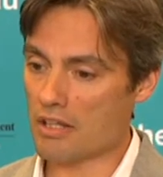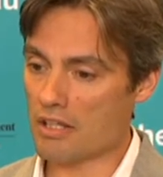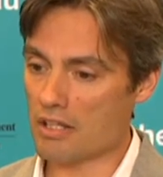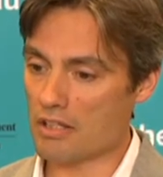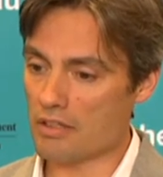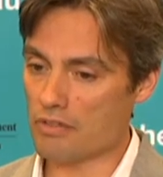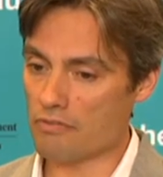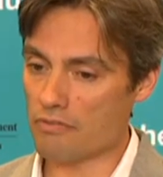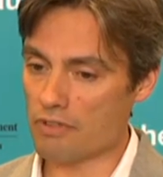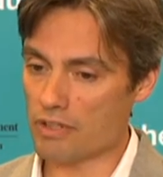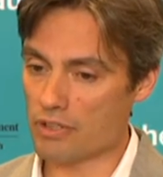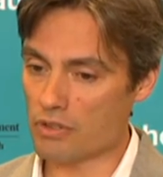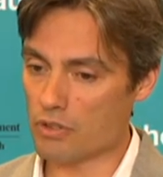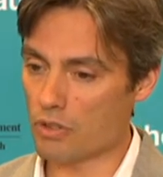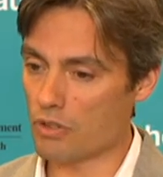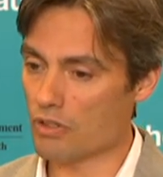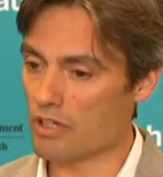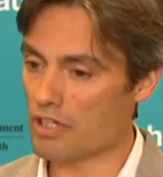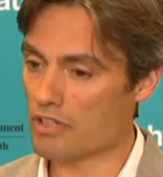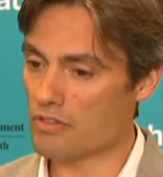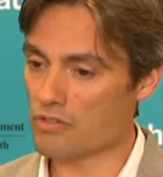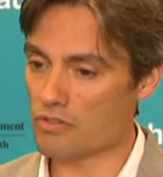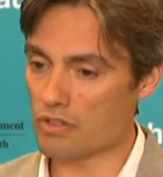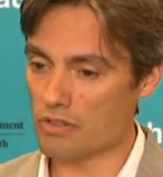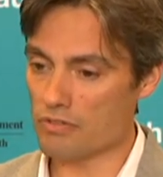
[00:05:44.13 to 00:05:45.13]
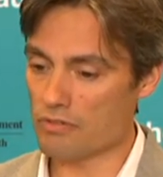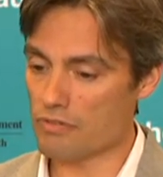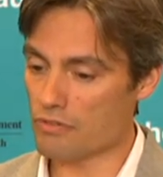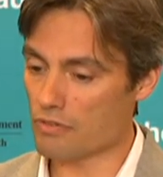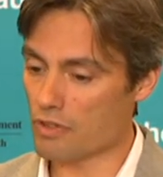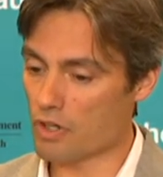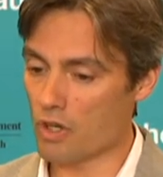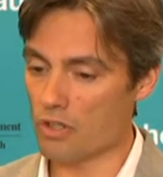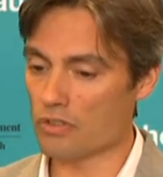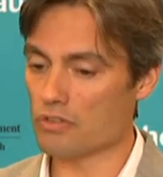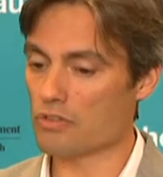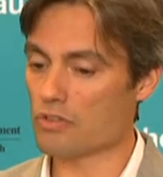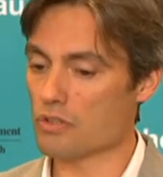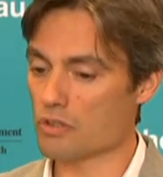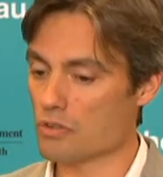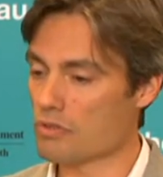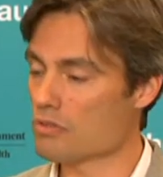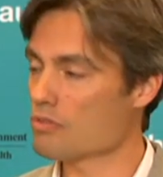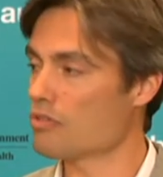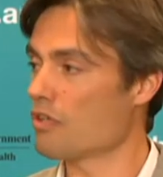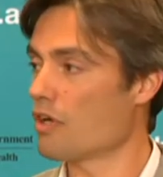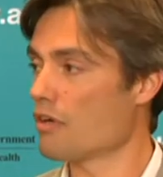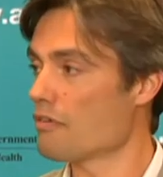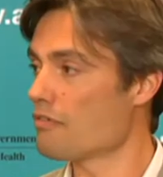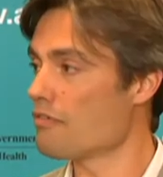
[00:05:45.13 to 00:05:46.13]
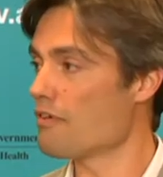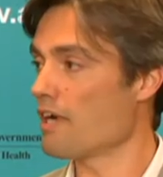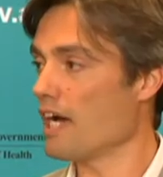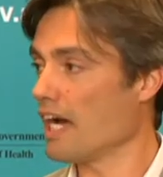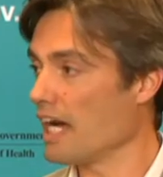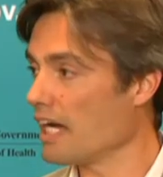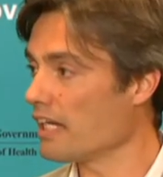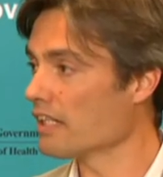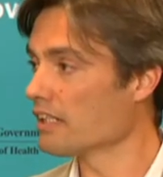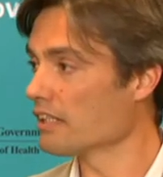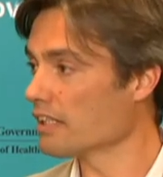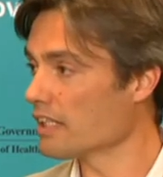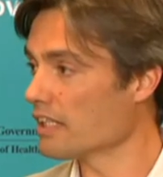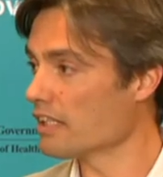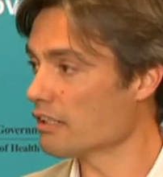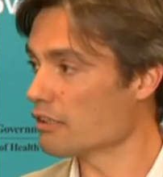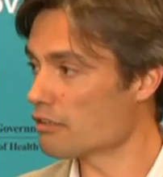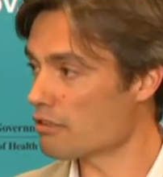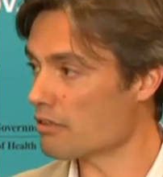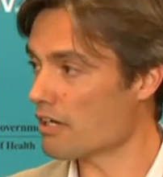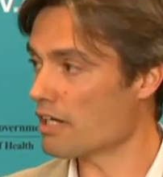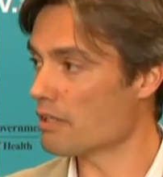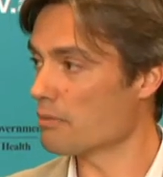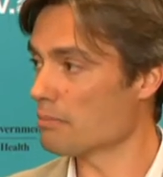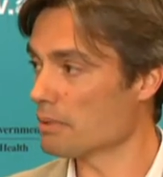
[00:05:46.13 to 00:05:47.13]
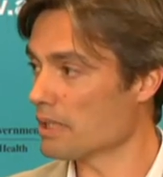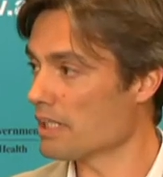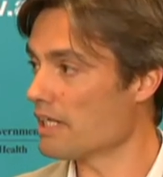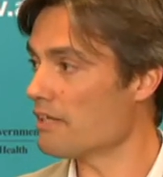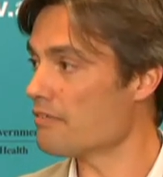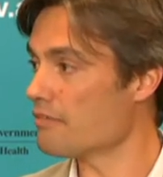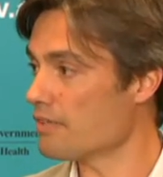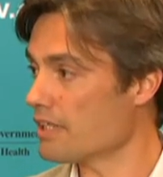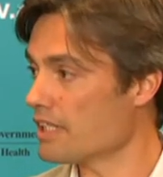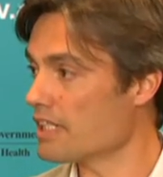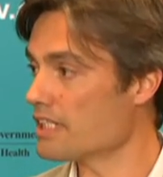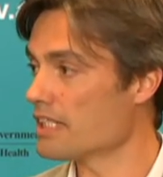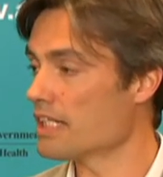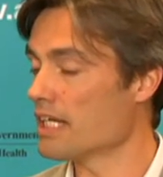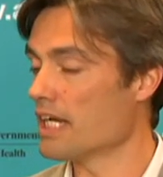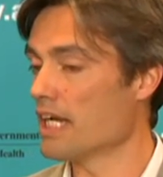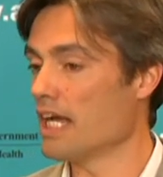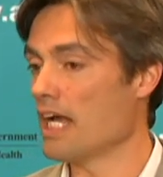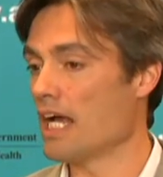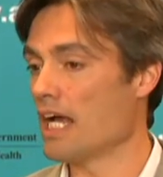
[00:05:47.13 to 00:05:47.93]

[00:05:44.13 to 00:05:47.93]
that Victorians have gone to so far, the incredible effort,